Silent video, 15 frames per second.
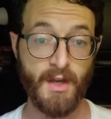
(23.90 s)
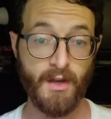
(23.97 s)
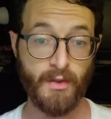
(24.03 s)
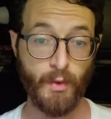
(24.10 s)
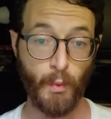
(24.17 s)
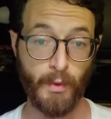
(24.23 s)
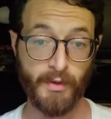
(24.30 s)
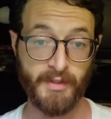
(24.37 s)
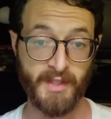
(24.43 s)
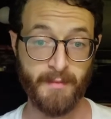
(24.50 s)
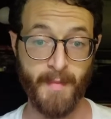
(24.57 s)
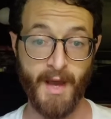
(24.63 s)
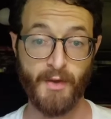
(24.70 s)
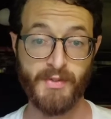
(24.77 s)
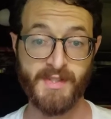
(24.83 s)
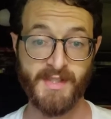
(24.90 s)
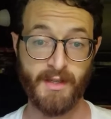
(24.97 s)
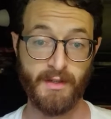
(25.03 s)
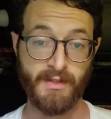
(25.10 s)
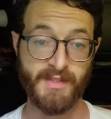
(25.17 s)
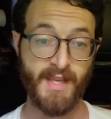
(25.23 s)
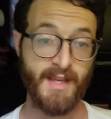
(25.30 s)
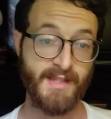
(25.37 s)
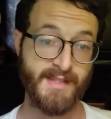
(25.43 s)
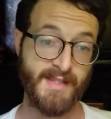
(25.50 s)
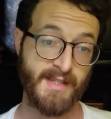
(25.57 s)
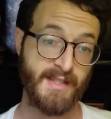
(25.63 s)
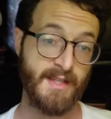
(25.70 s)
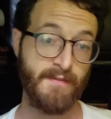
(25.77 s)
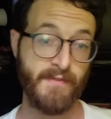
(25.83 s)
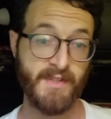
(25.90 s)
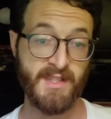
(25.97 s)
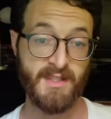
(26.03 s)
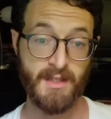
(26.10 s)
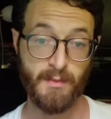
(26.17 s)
The work in mouse cells has significant